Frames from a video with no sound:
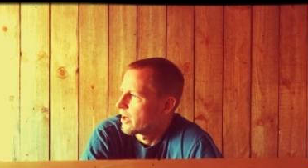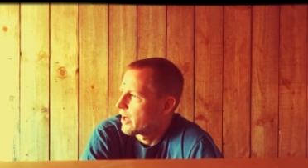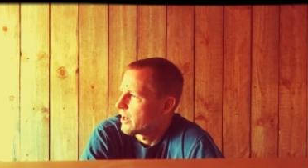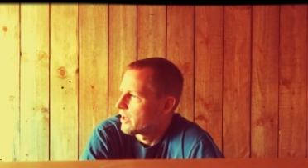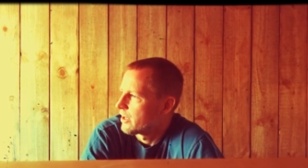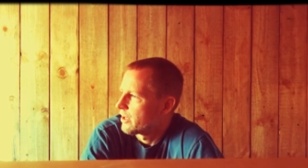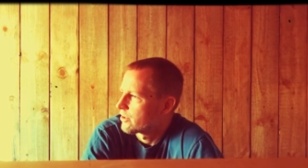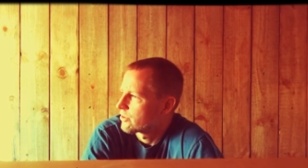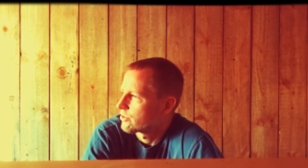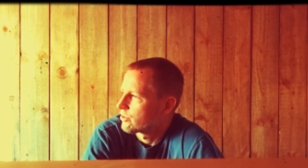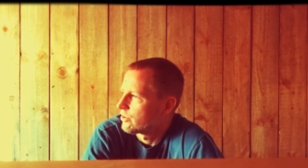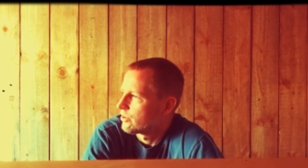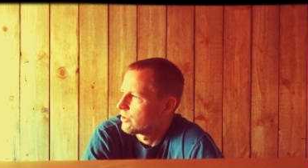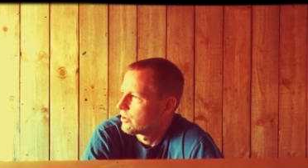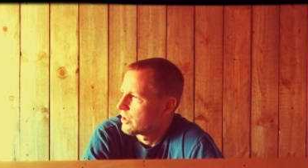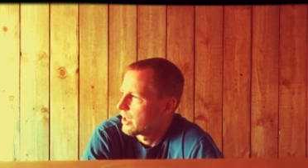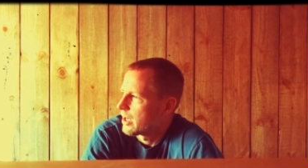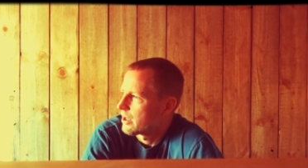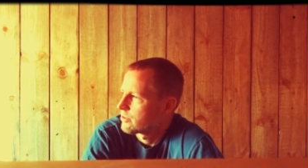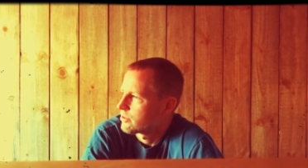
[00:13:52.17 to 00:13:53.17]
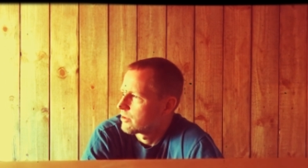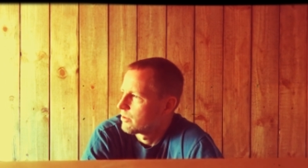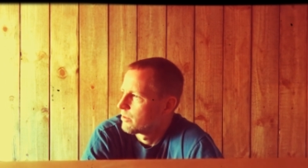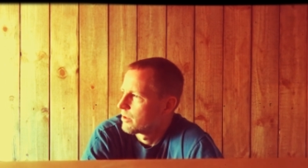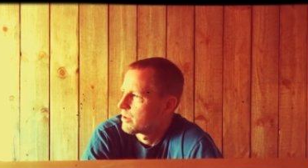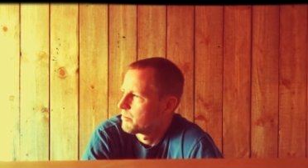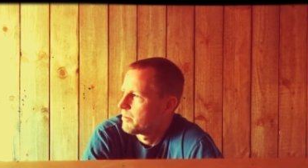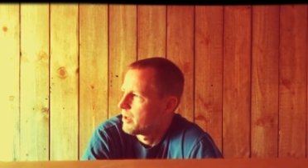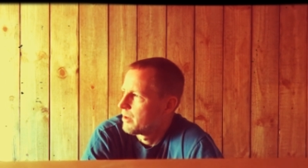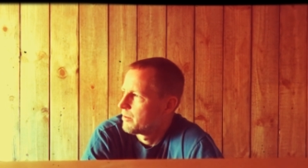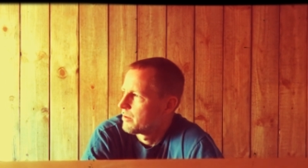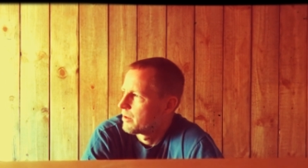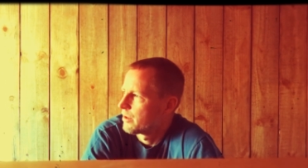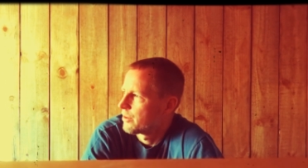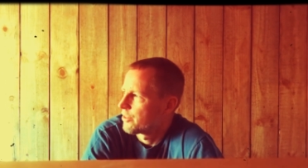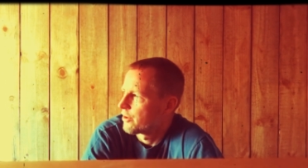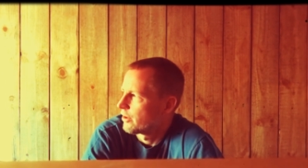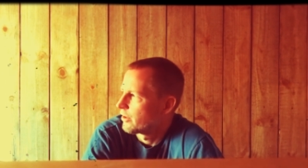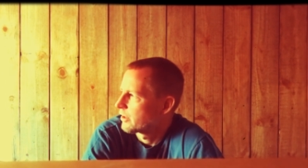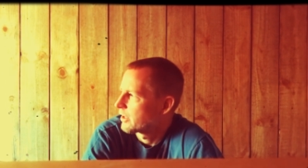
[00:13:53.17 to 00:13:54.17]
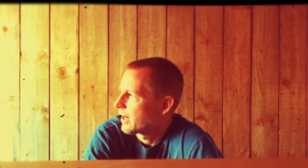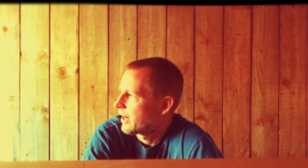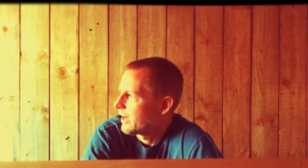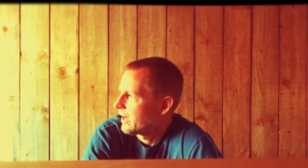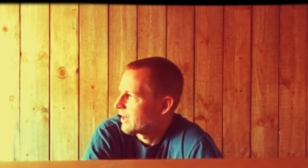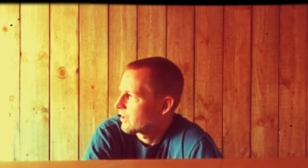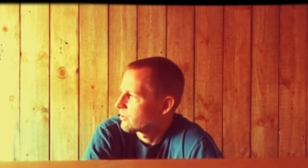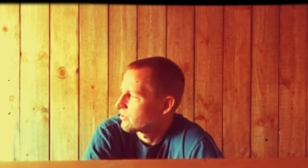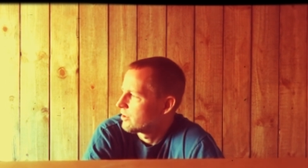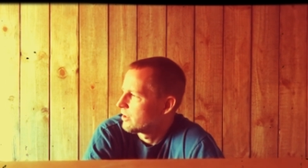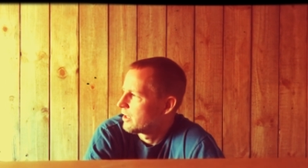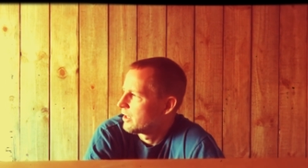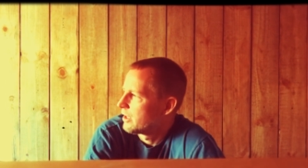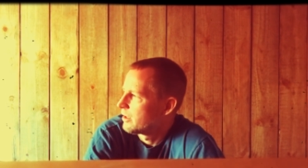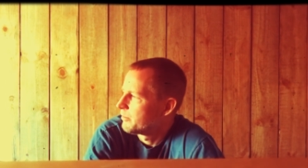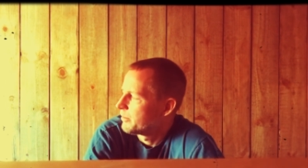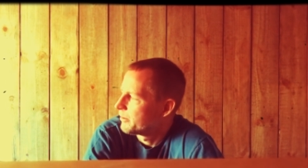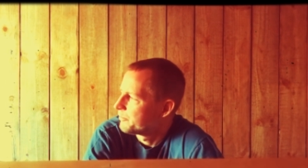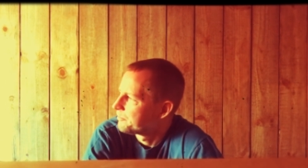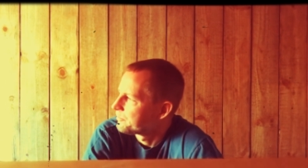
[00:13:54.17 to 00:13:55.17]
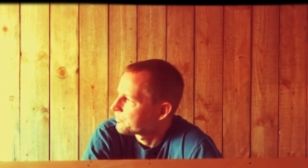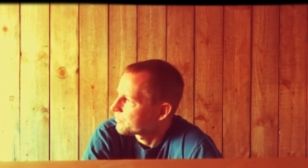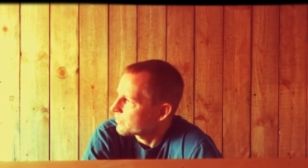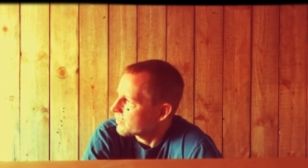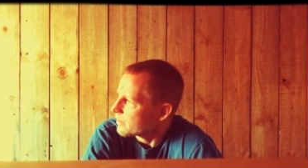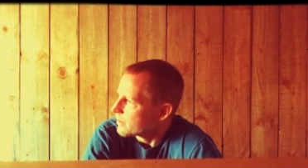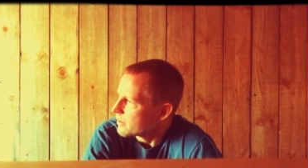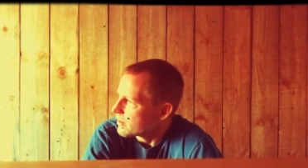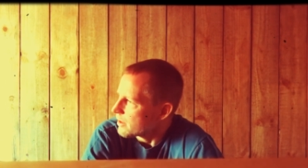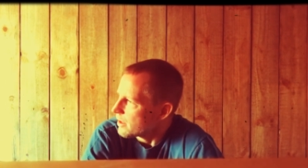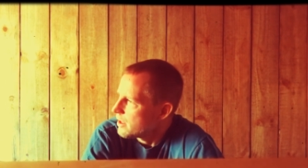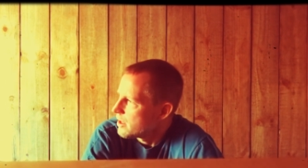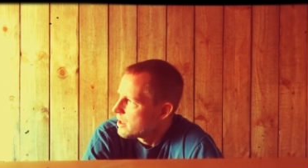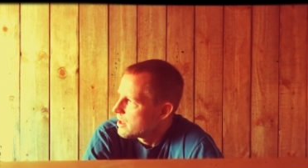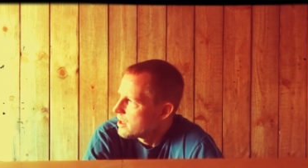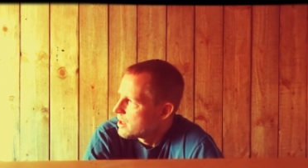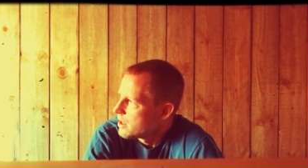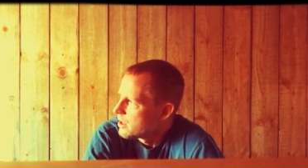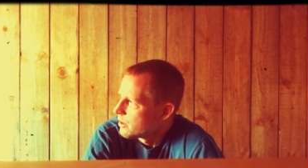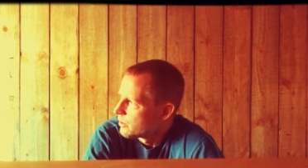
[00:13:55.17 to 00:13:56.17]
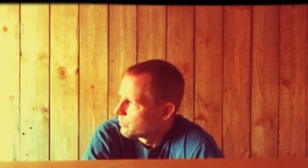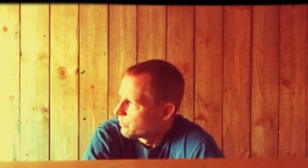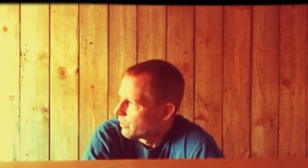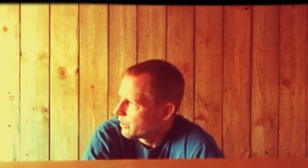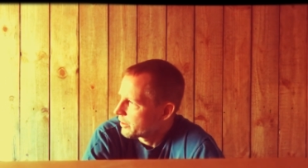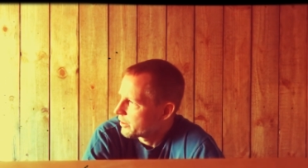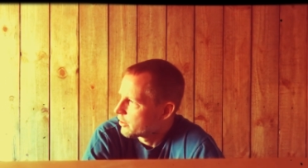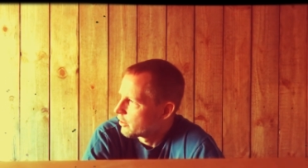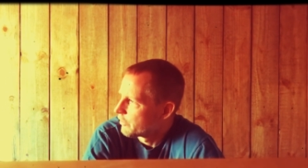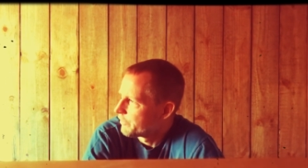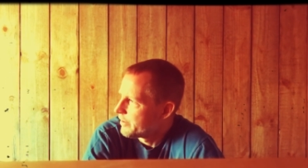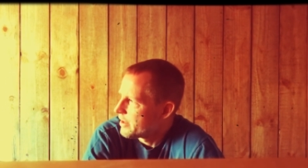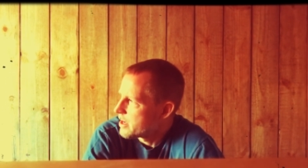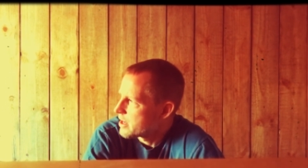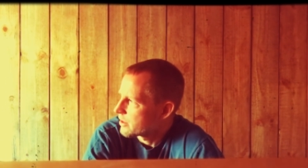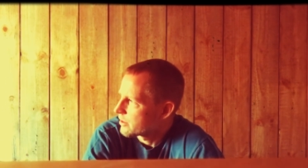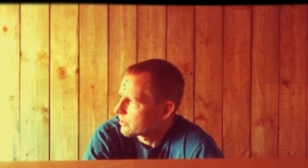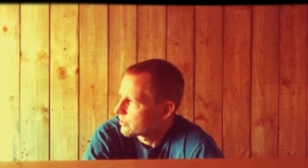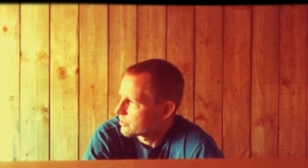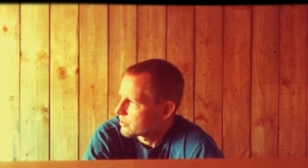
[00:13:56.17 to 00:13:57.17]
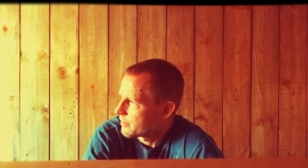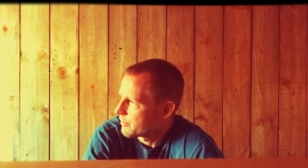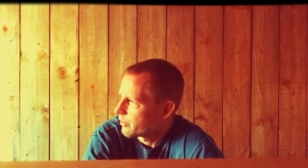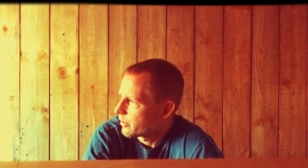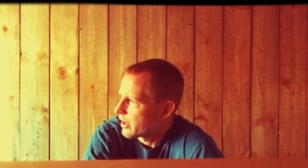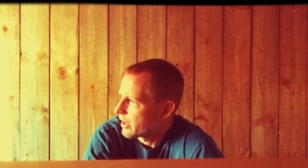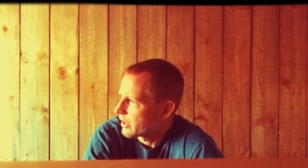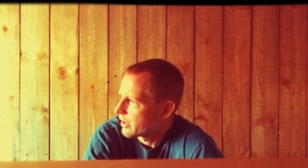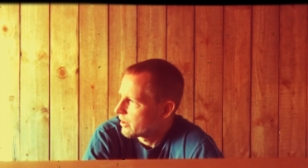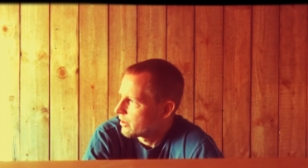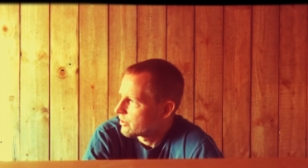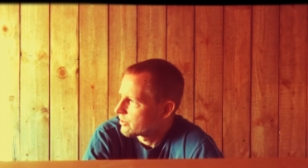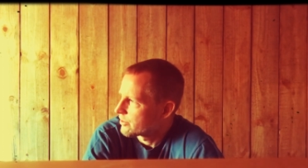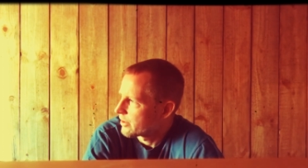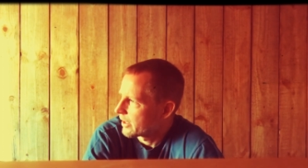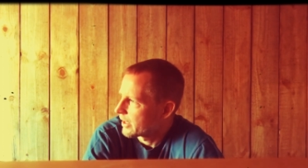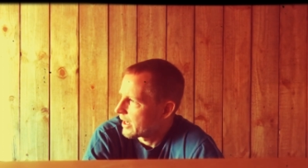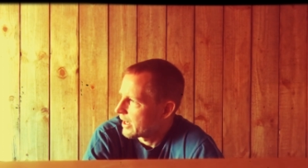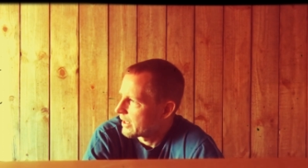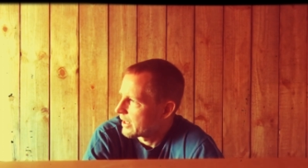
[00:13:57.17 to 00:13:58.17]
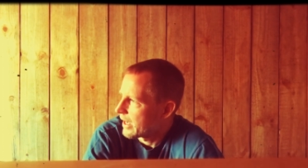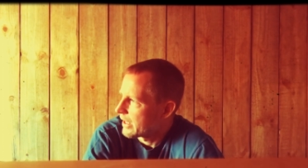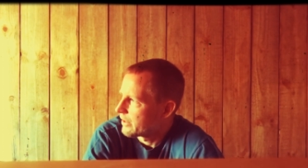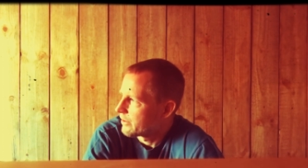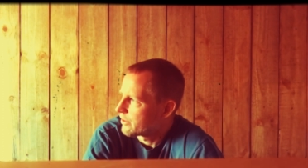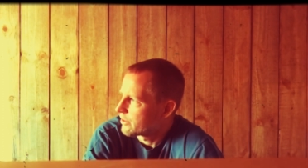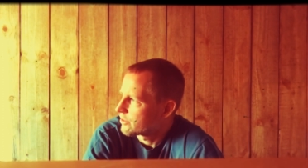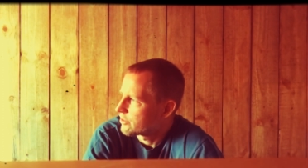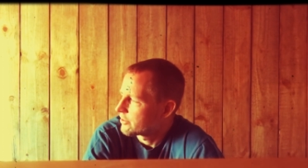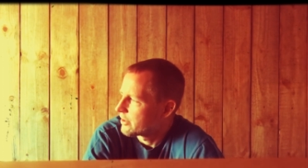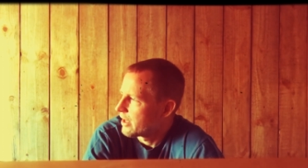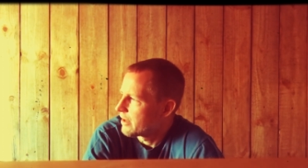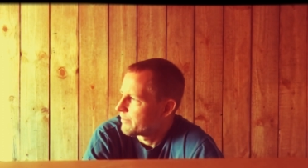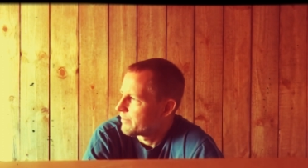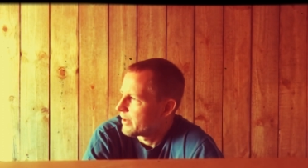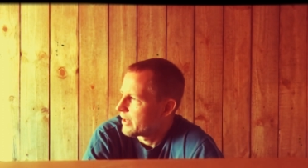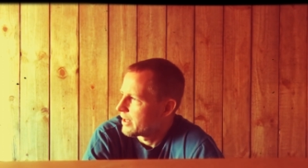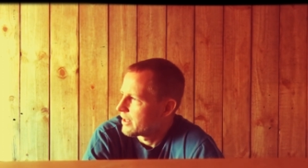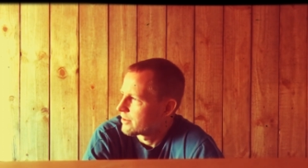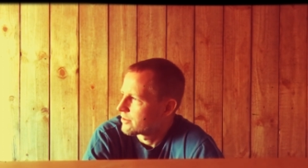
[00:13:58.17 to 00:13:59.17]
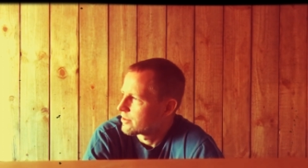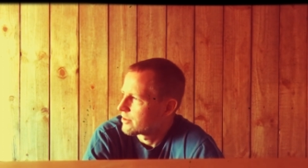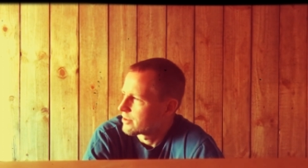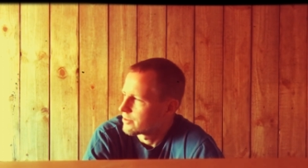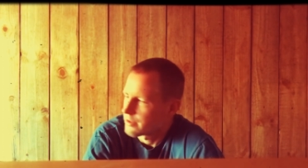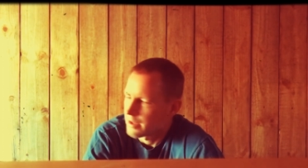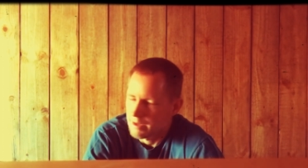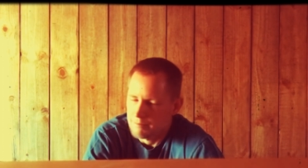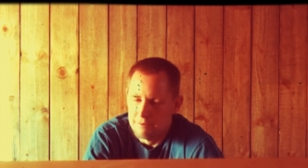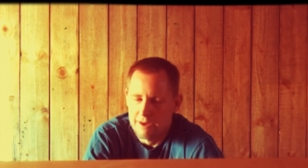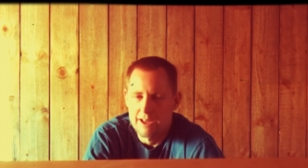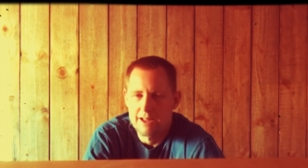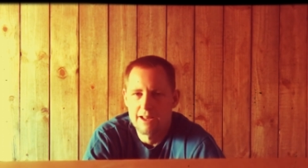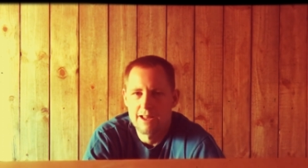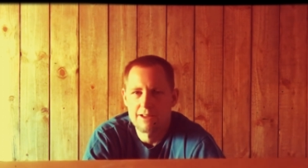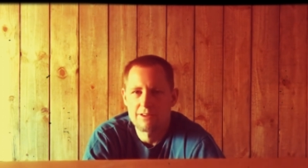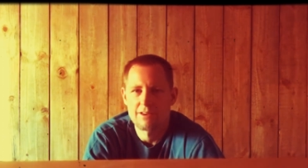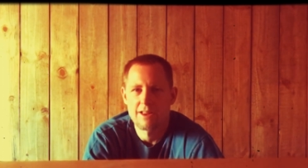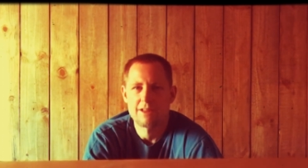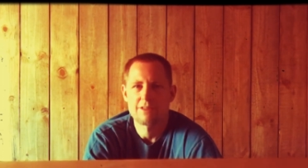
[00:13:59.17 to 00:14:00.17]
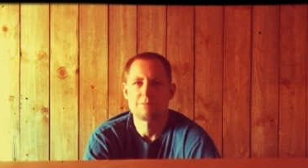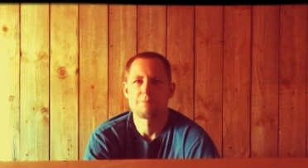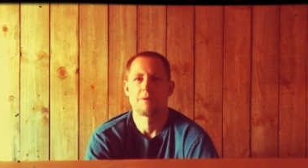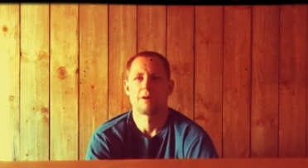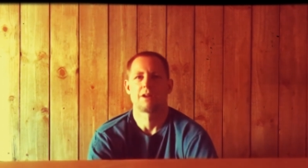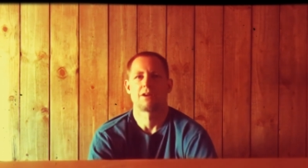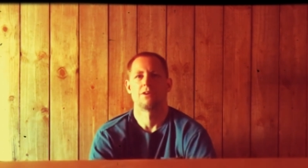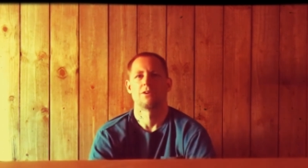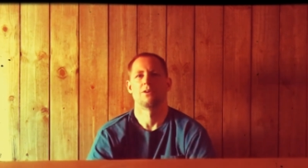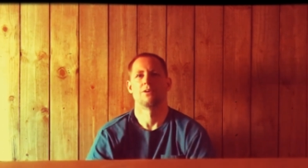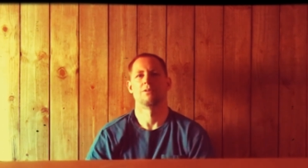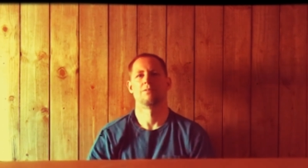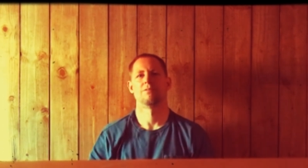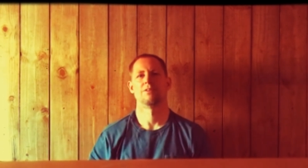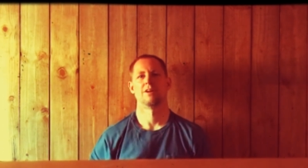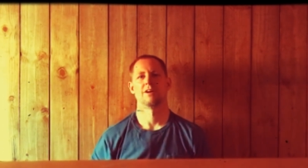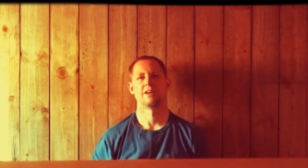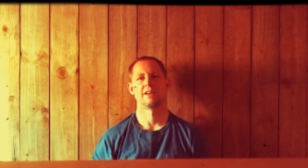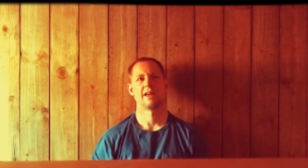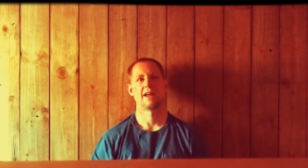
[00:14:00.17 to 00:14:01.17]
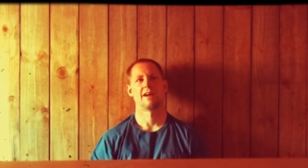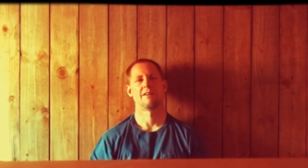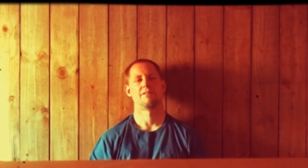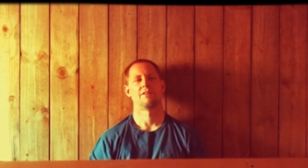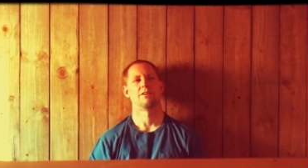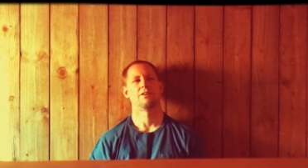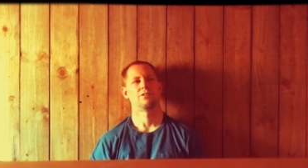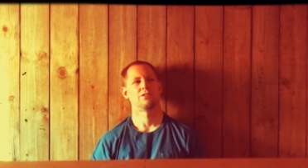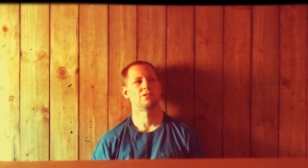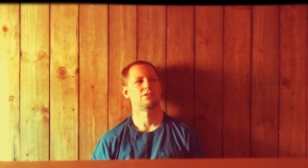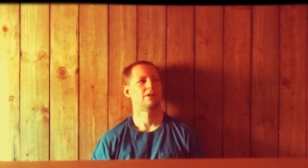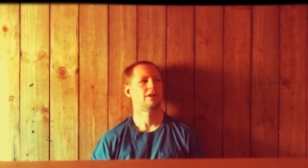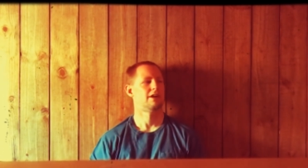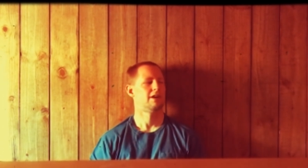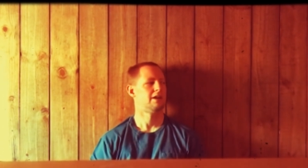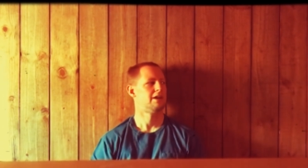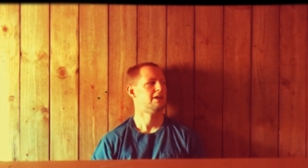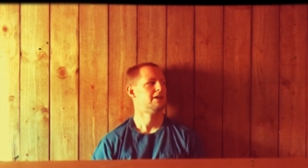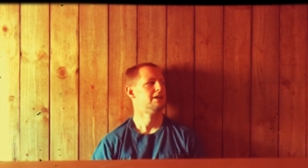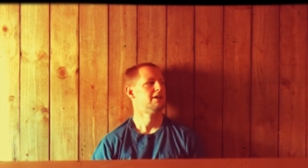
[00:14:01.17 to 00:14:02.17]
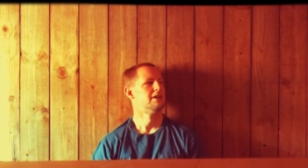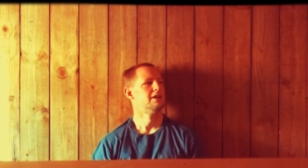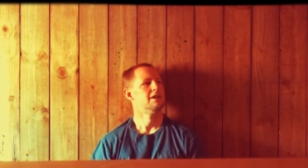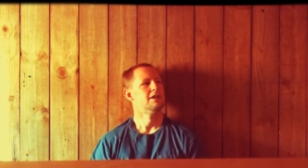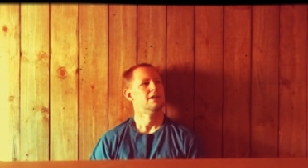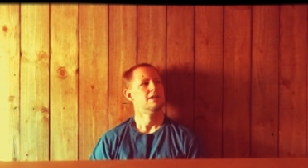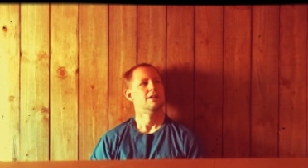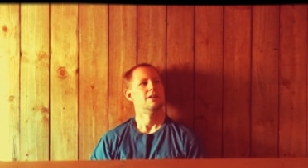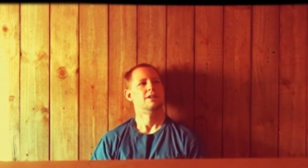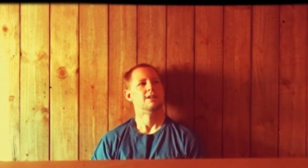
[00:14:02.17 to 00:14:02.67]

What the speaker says: hustle, and I still want to be able to throw the kayaks in there, but really cool vehicles. Everywhere I go, it's like I notice Stepvans, and it's like, man, that's pretty cool, you know, to have those, you